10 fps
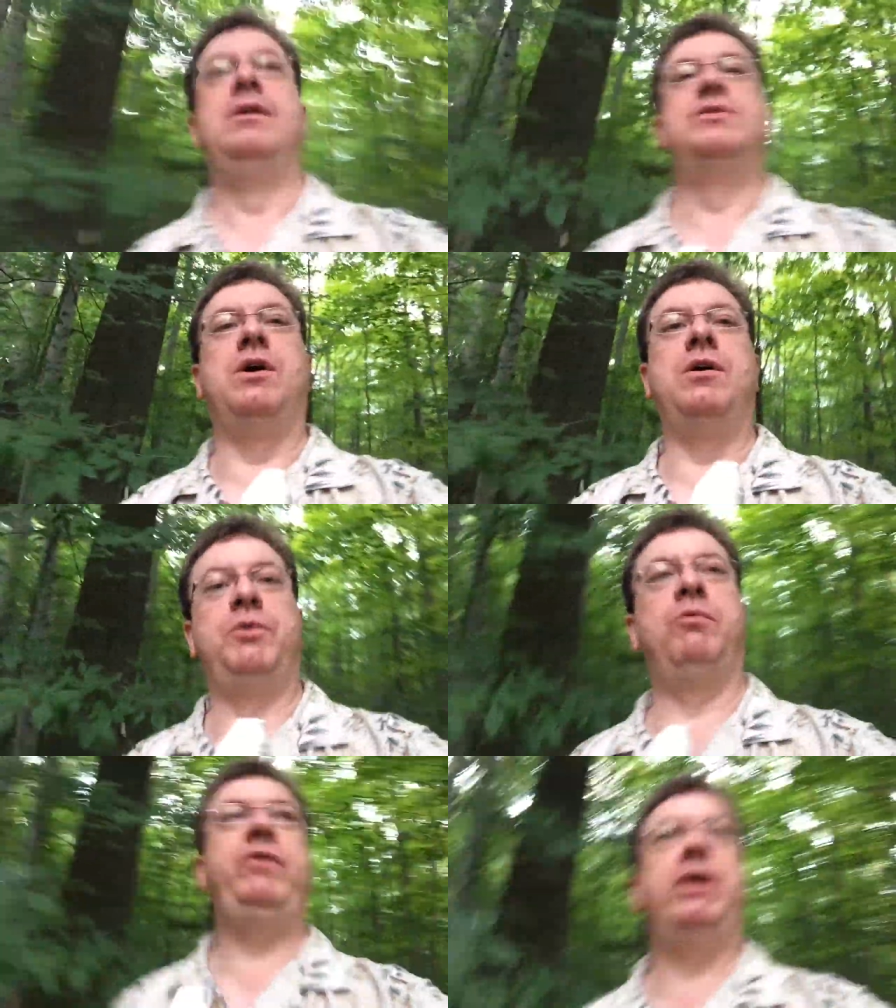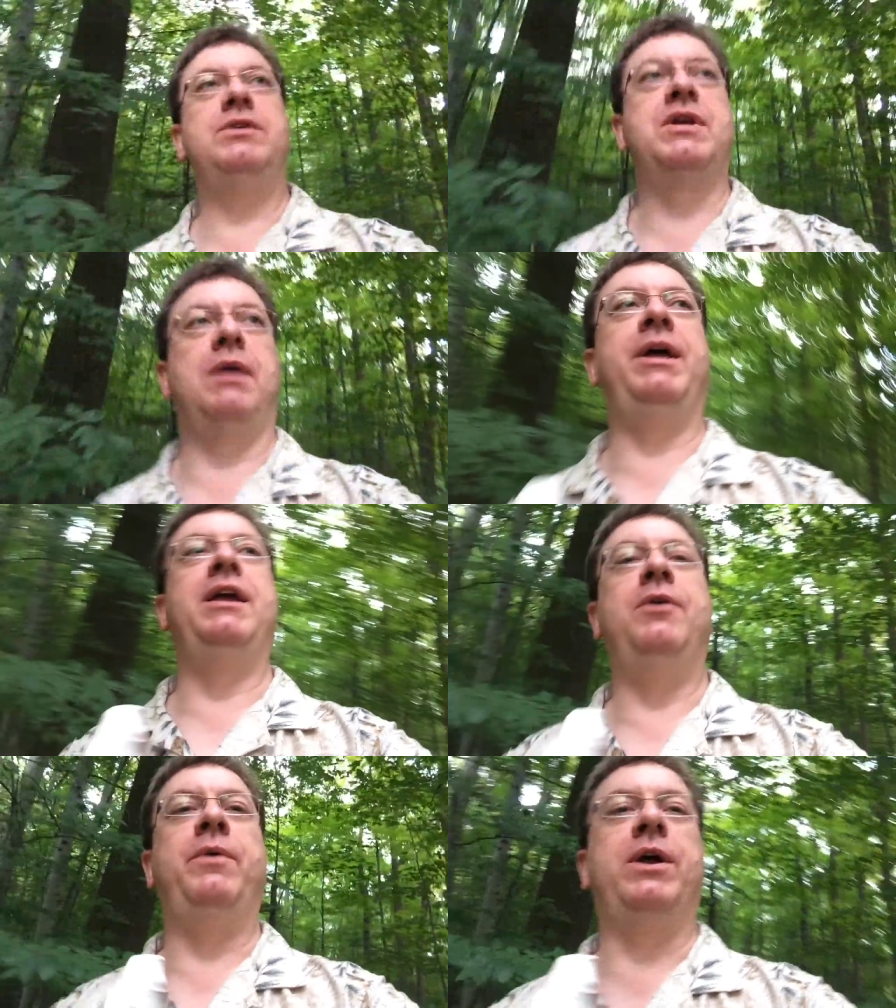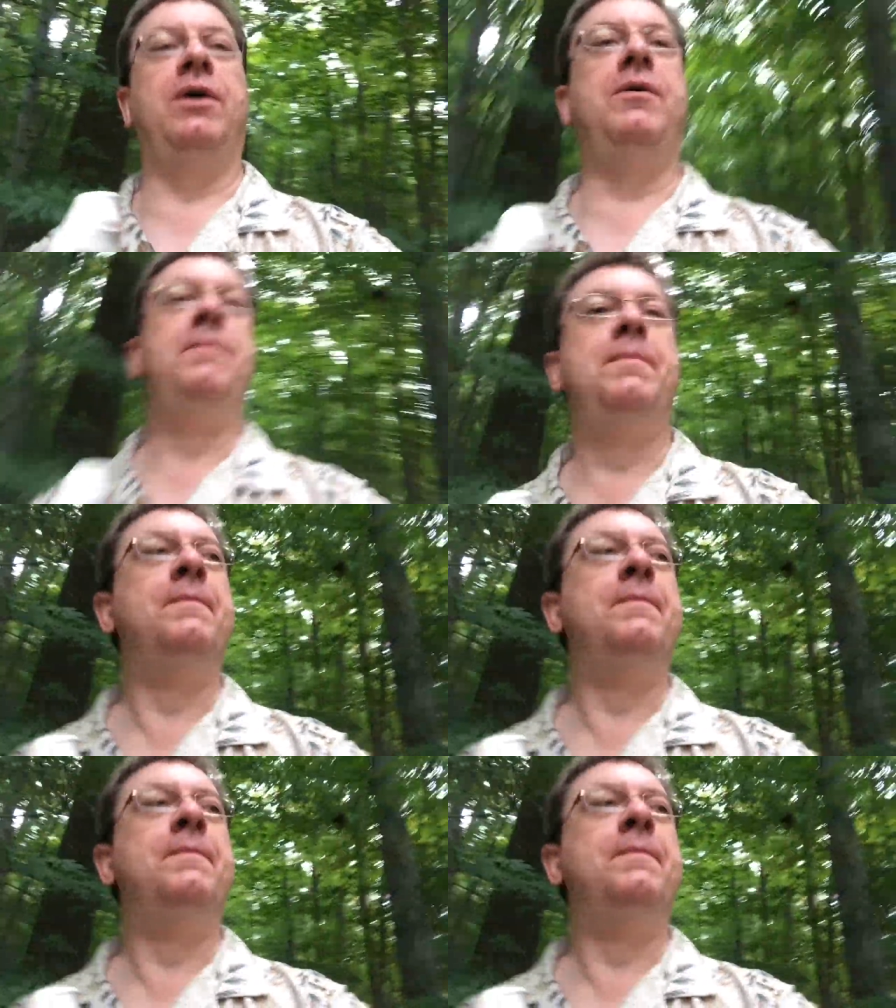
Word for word: So the reveal is coming. Here we go.